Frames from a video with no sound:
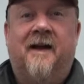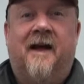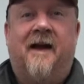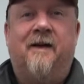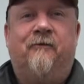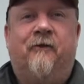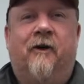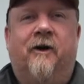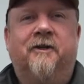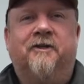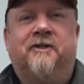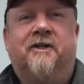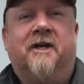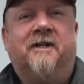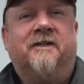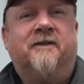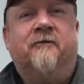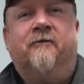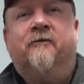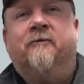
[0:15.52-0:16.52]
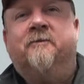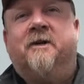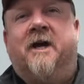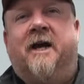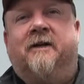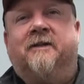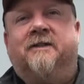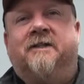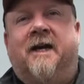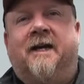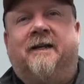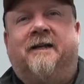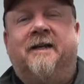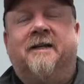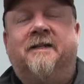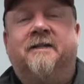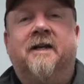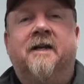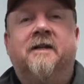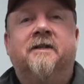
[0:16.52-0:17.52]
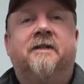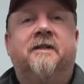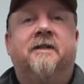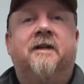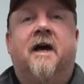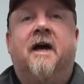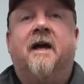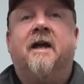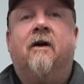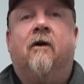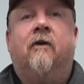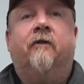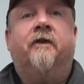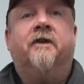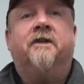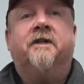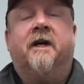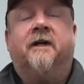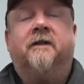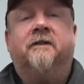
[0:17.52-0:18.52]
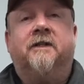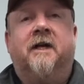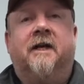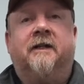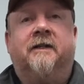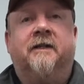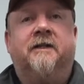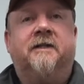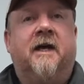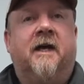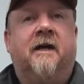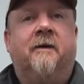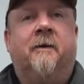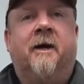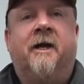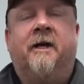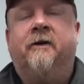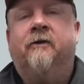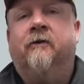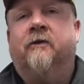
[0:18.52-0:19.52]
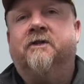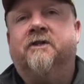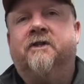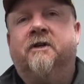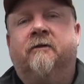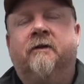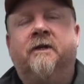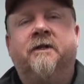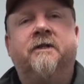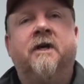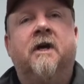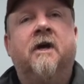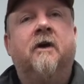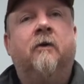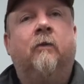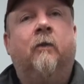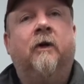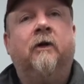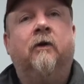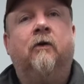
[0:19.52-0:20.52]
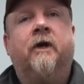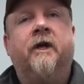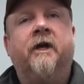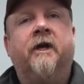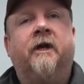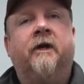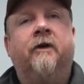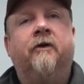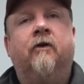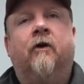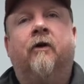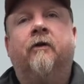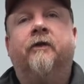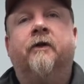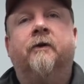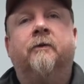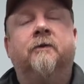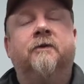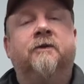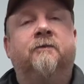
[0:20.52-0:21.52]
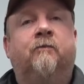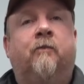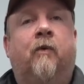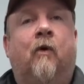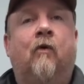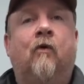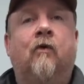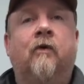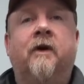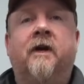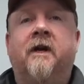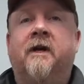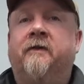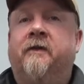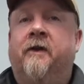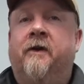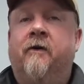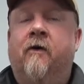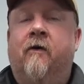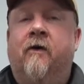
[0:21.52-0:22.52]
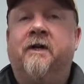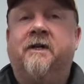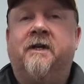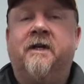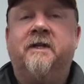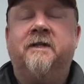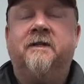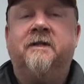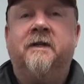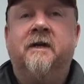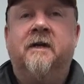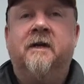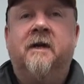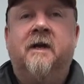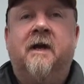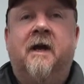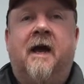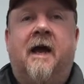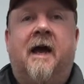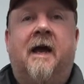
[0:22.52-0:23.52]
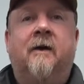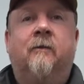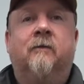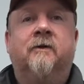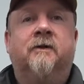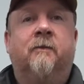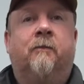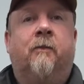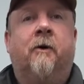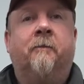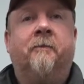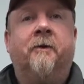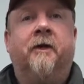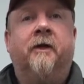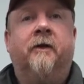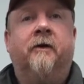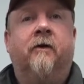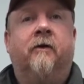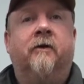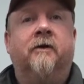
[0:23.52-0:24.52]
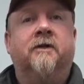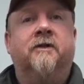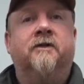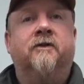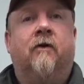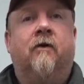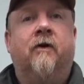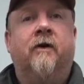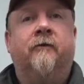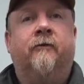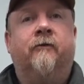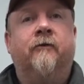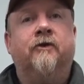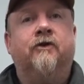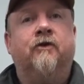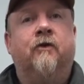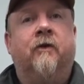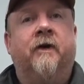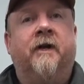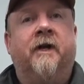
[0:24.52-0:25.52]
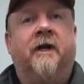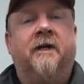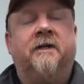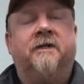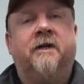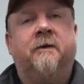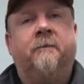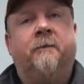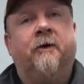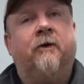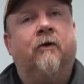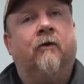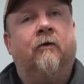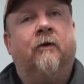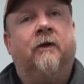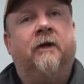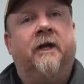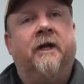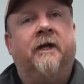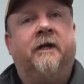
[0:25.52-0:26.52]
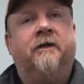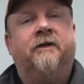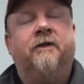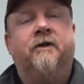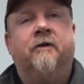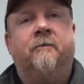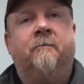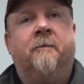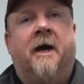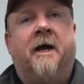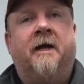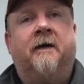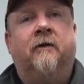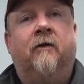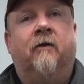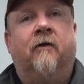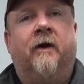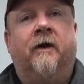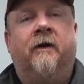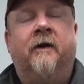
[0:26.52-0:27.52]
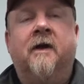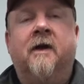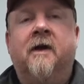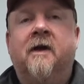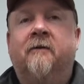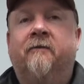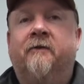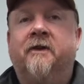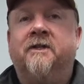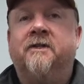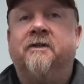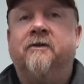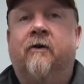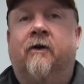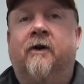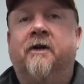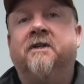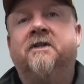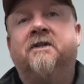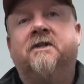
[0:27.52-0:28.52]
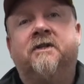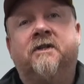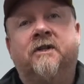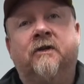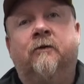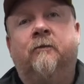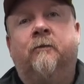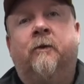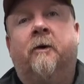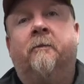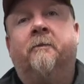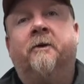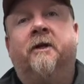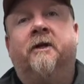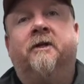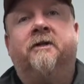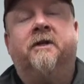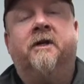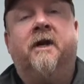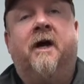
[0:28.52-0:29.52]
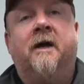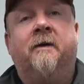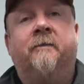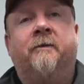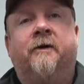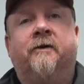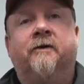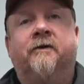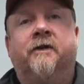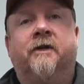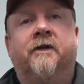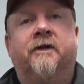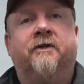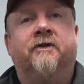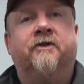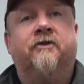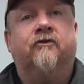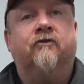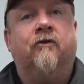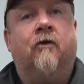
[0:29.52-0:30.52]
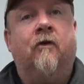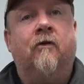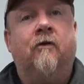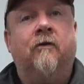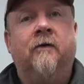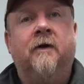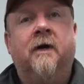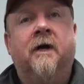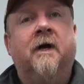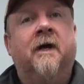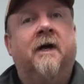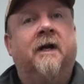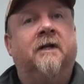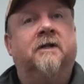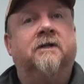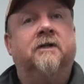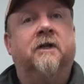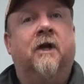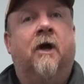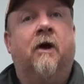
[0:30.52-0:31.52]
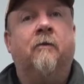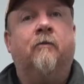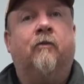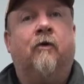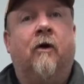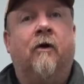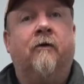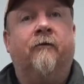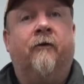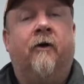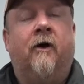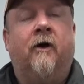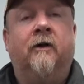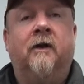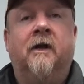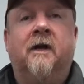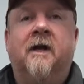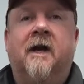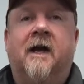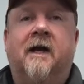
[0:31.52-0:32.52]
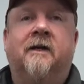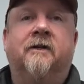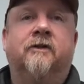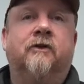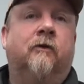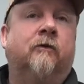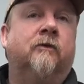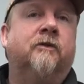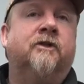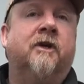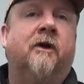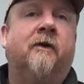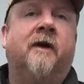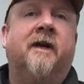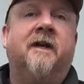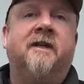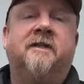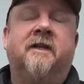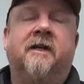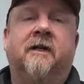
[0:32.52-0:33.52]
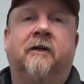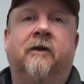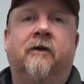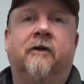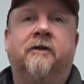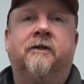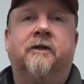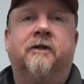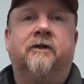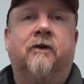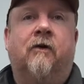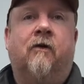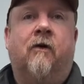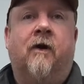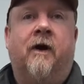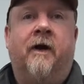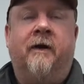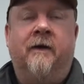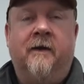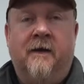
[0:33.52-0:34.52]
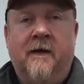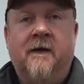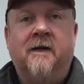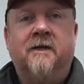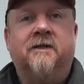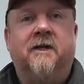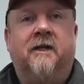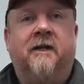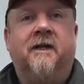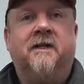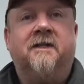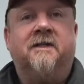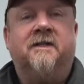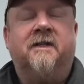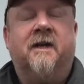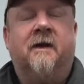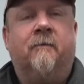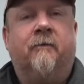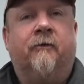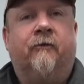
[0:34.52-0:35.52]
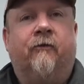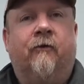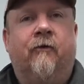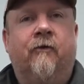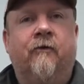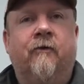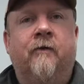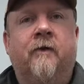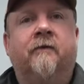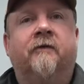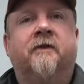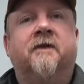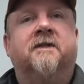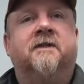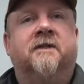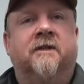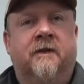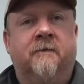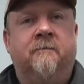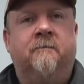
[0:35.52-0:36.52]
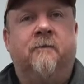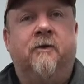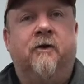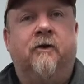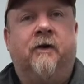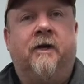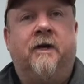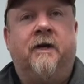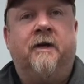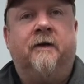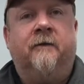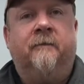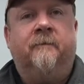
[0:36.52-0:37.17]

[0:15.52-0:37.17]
Hey folks, Justin from Tackle Tactics. Today on the Tackle Tactics Animated Knot series, we're looking at a knot that was born in the nineties and was a popular knot designed for joining a tippet or a leader to your main line. This knot is still popular today because it is strong, it's low profile, and it's also easy to learn to tie. So let's step through the Slim Beauty.